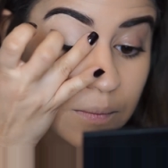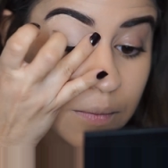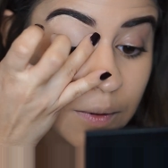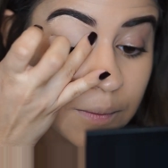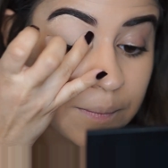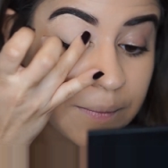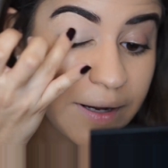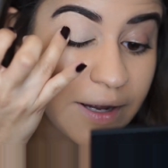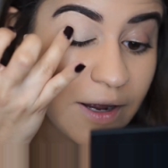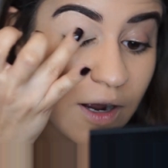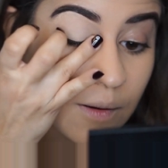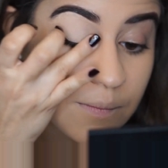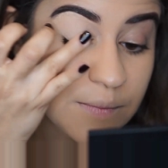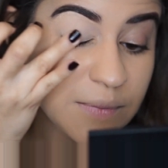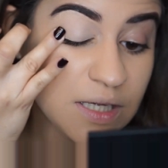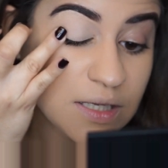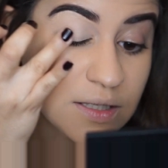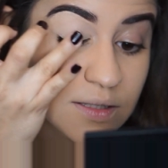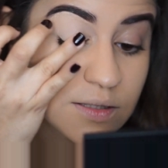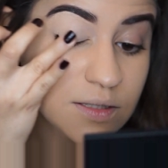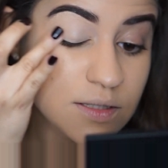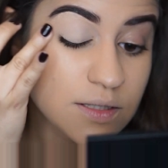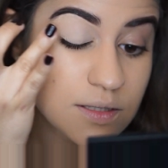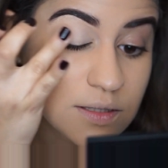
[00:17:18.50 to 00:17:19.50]
But by all
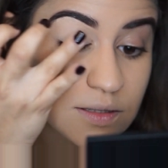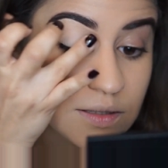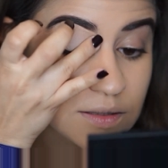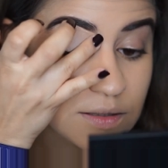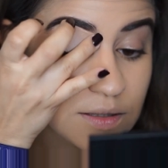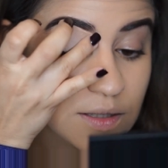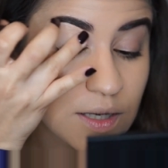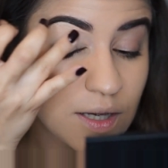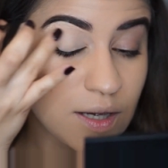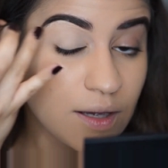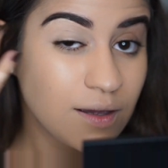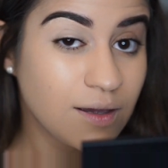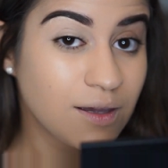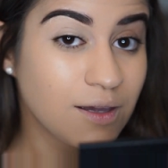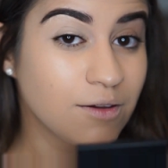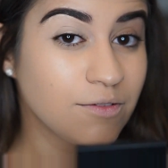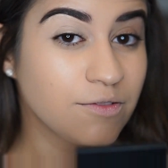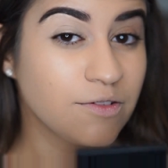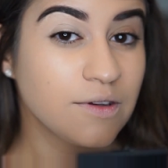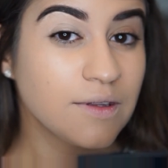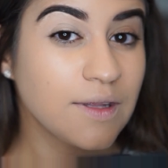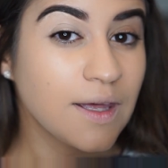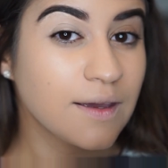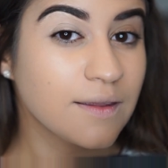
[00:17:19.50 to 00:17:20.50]
means,
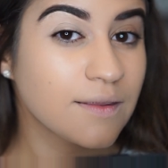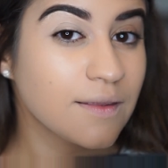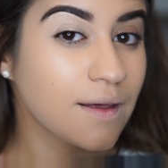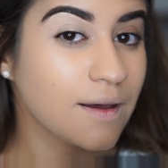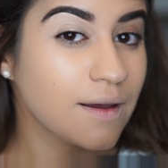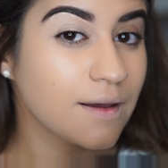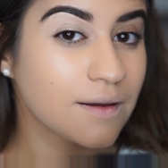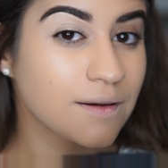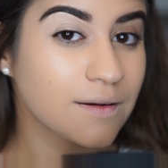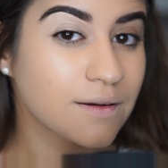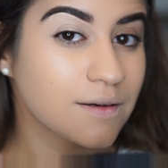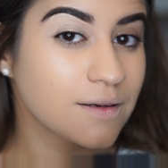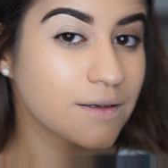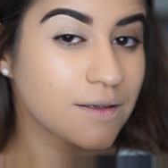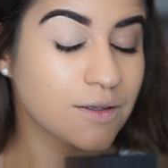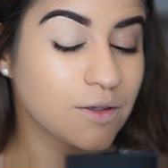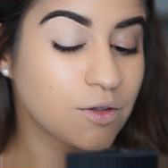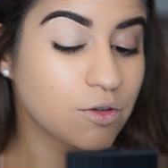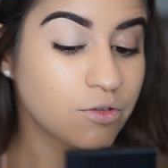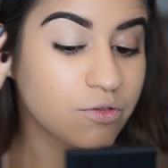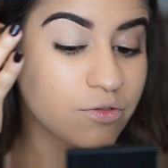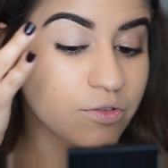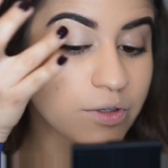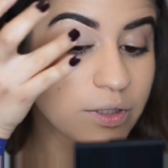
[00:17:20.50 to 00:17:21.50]
if you like that,
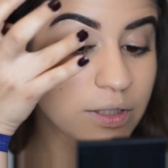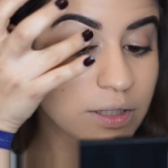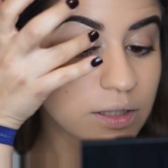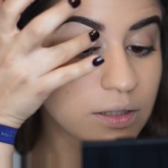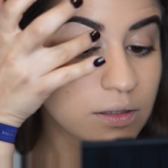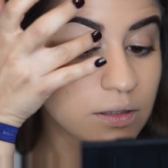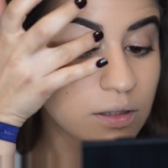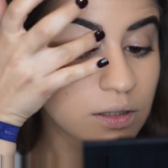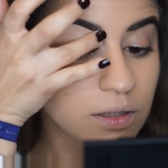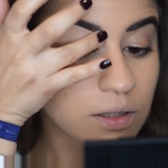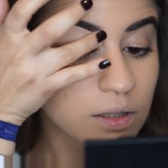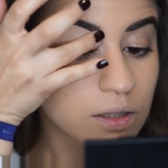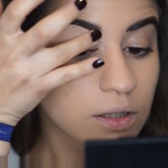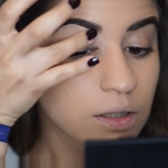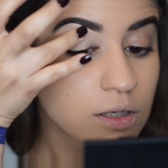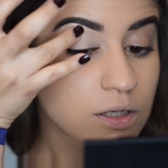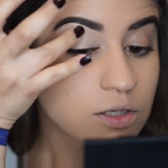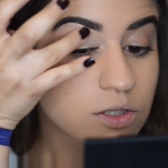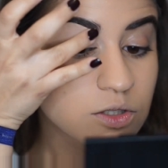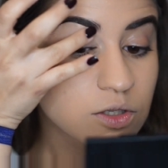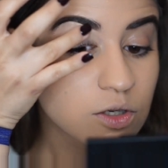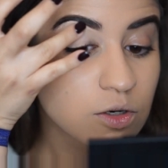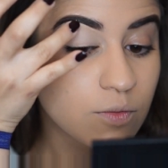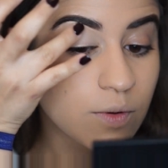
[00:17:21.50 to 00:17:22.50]
go for it.
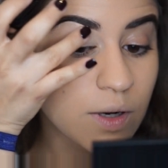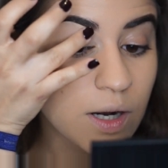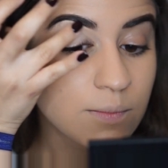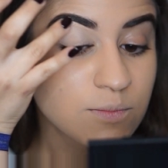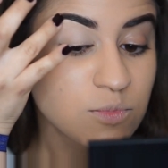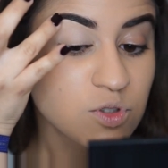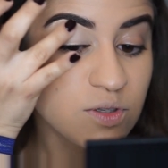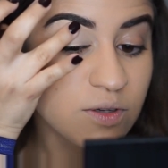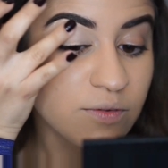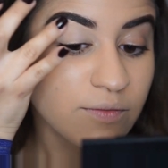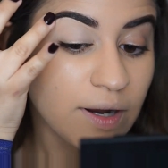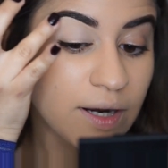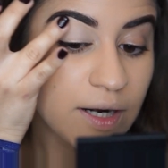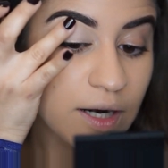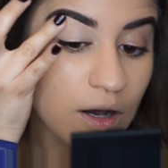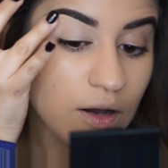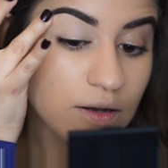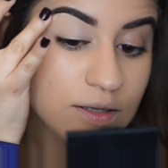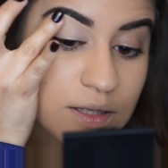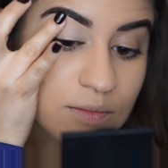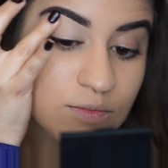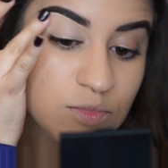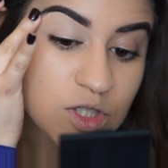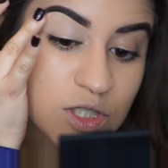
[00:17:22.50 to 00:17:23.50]
So what I'm doing right
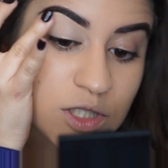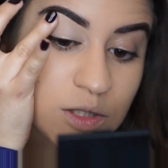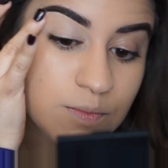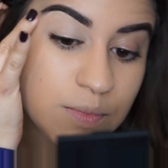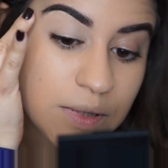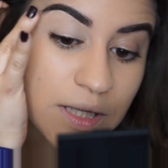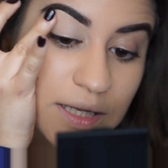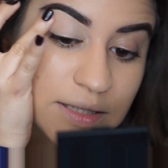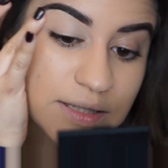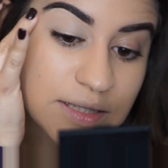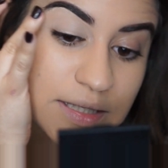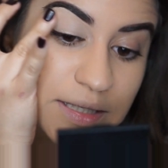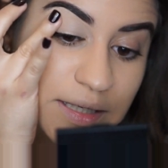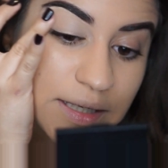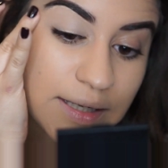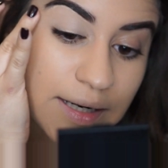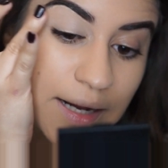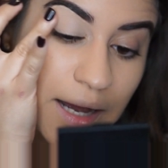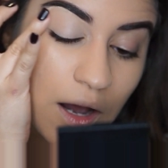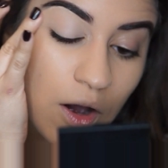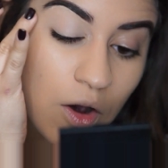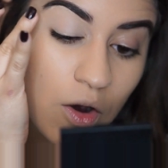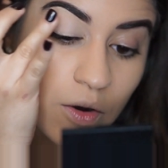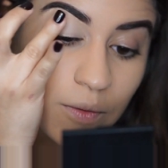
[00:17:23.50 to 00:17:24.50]
now is I'm just blending it
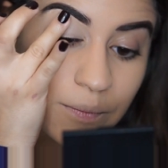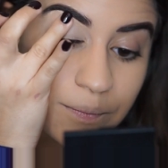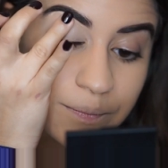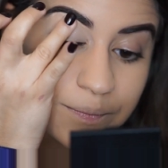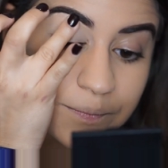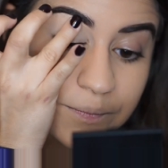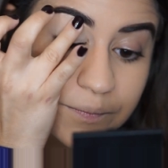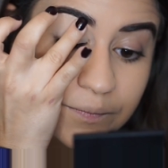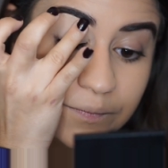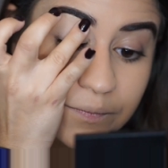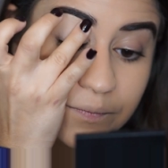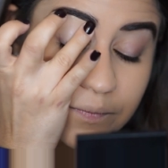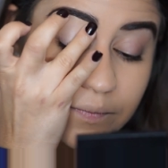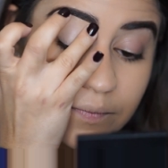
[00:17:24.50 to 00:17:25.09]
out,